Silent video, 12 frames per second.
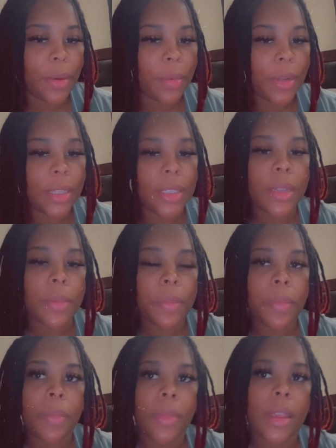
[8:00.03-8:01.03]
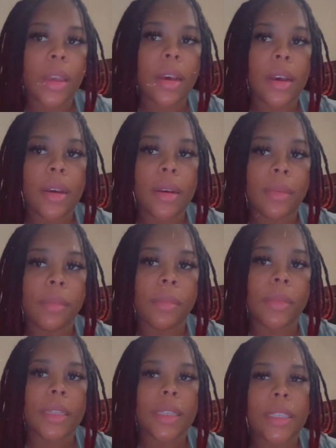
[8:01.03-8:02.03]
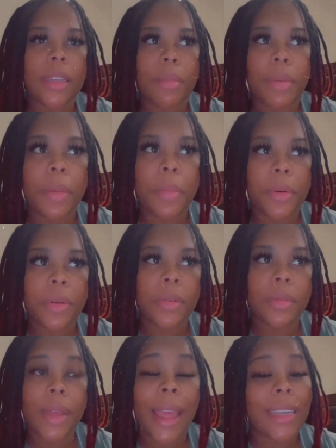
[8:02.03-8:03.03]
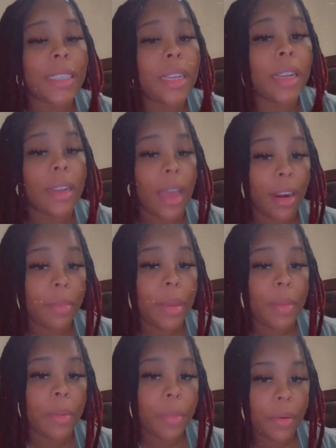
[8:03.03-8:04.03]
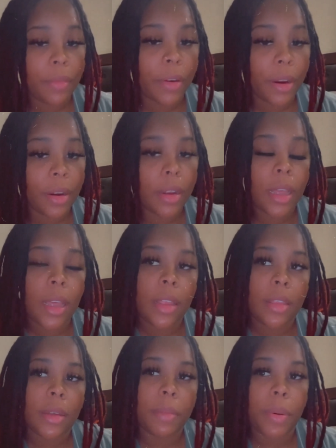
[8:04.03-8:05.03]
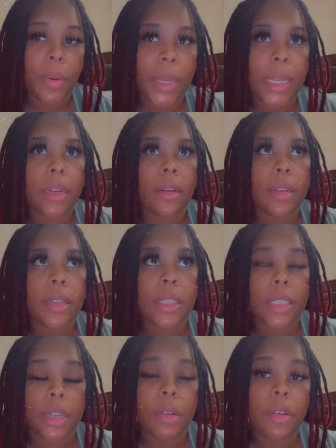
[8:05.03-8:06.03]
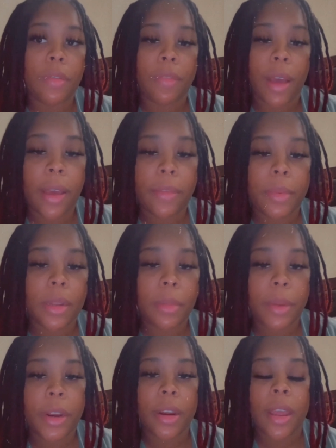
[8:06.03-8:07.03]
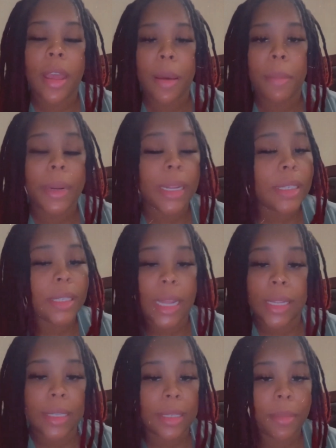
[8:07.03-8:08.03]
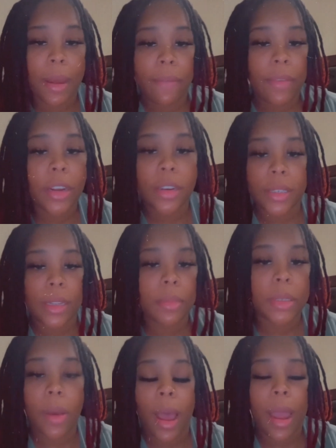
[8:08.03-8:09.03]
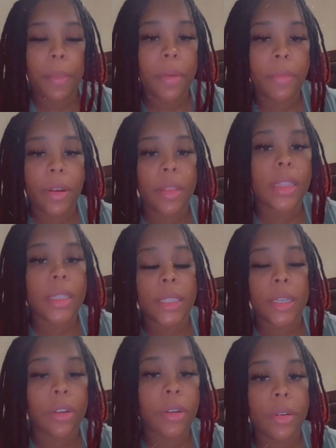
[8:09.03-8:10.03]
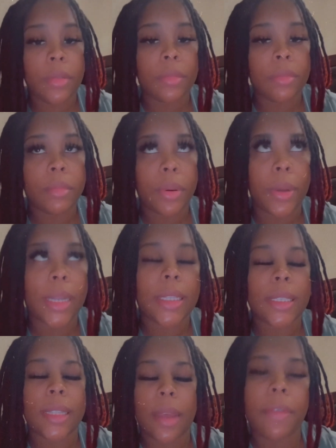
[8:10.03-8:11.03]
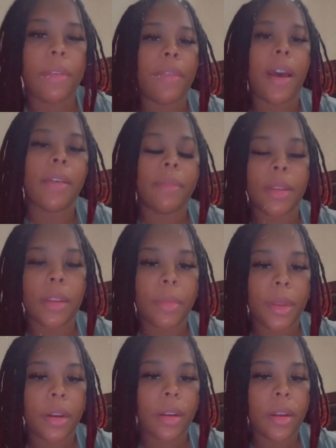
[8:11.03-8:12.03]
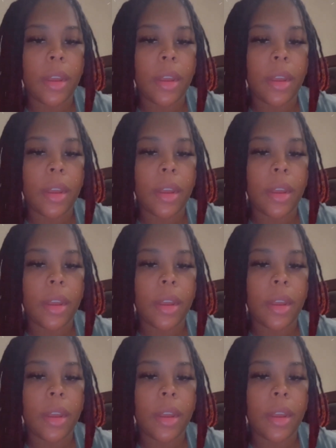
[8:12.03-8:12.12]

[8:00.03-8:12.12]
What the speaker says: once. Some people, actually a lot of people, prefer the 0.05 millimeter, but it slices my fingers up, so I prefer the 0.75 millimeter